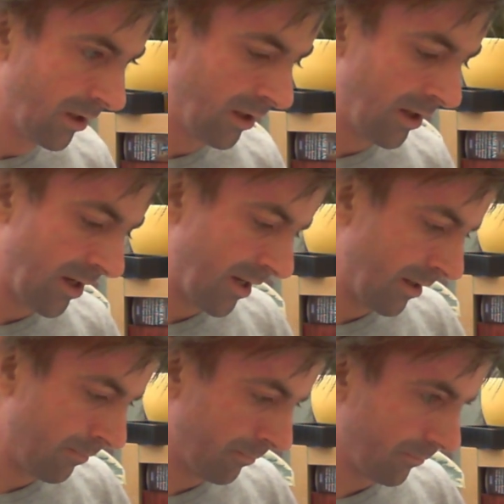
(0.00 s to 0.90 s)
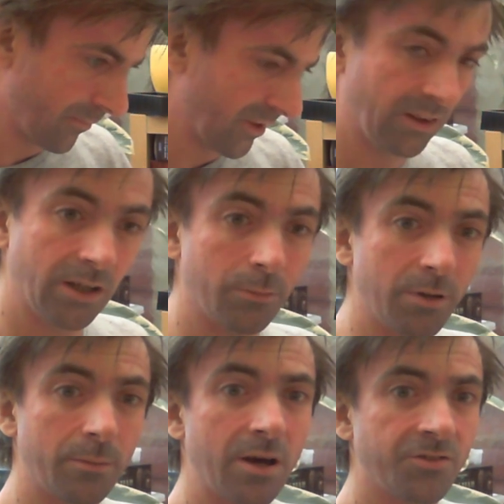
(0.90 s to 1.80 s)
A little
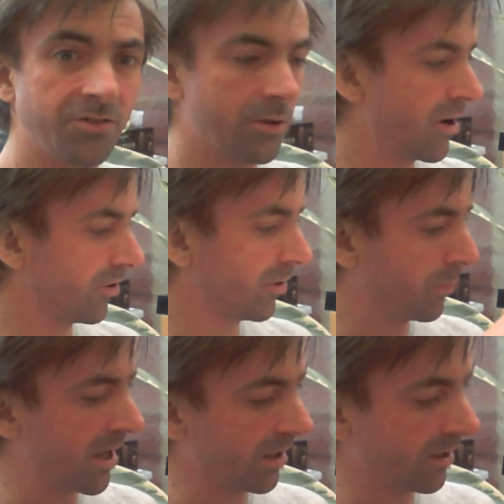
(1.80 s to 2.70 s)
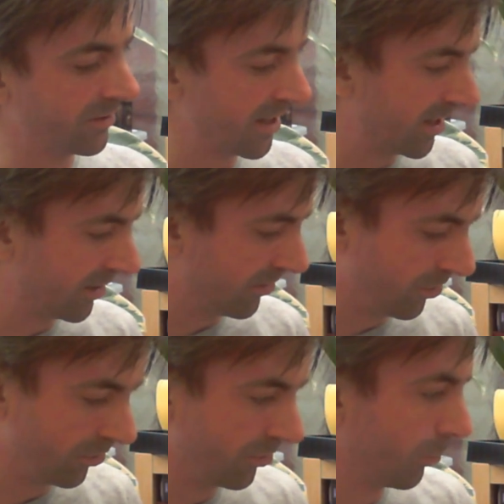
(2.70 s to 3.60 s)
bit about Sigmar on the back, and then
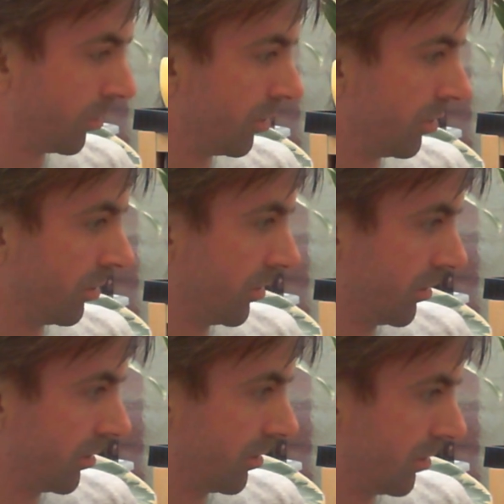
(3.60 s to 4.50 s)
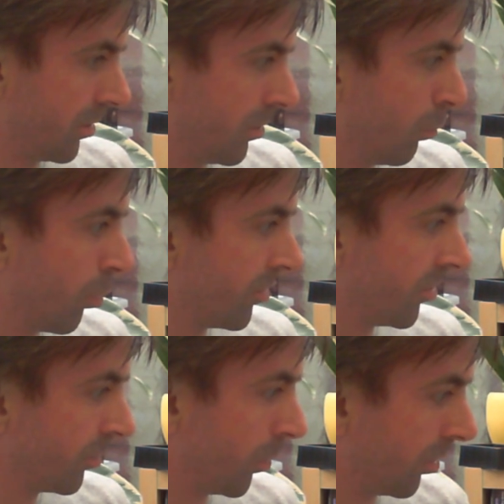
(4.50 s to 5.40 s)
the Underworld. War in the
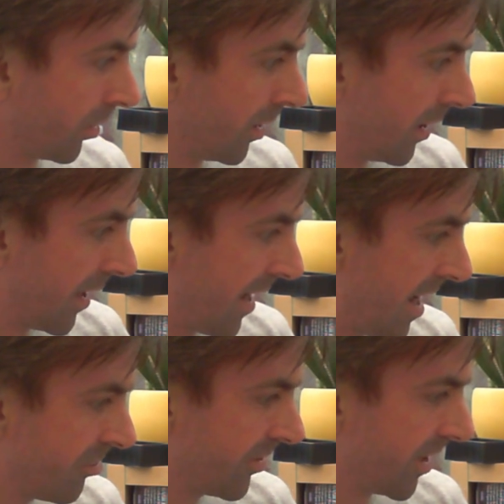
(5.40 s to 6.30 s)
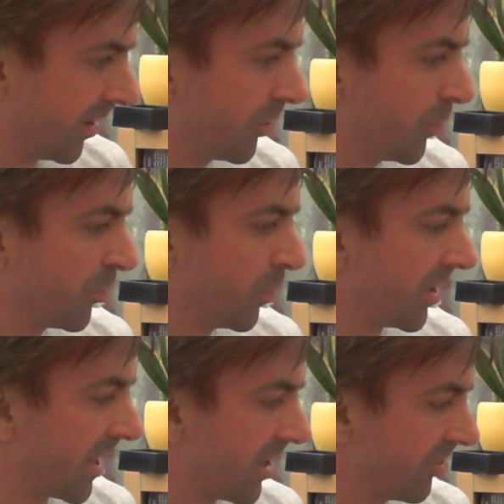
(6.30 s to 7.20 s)
Underworld. Hatred that lingers between
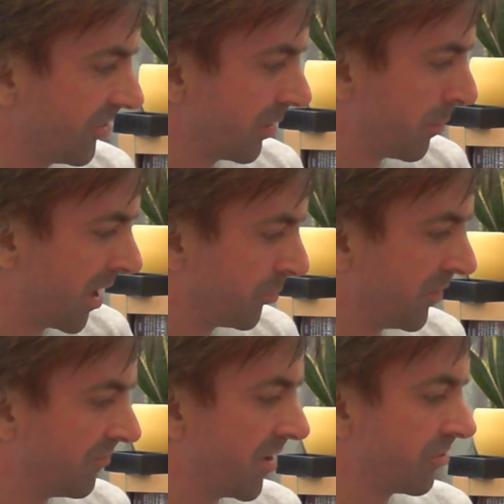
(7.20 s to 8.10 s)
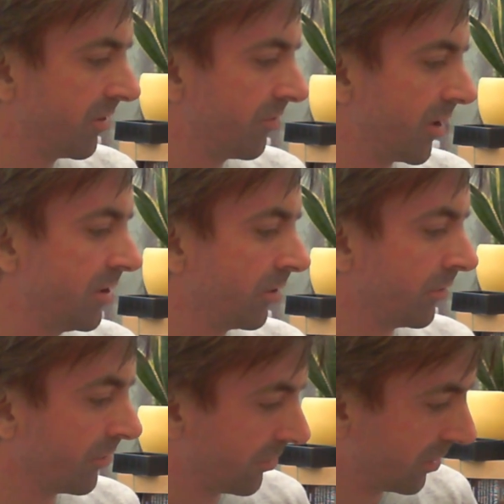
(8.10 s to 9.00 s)
Nagash and Sigmar has been festering for
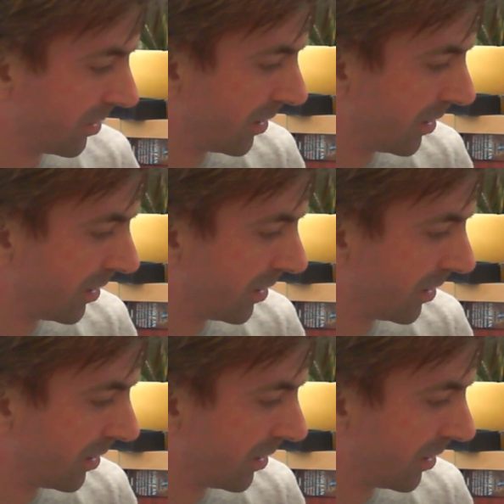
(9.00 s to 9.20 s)
eons.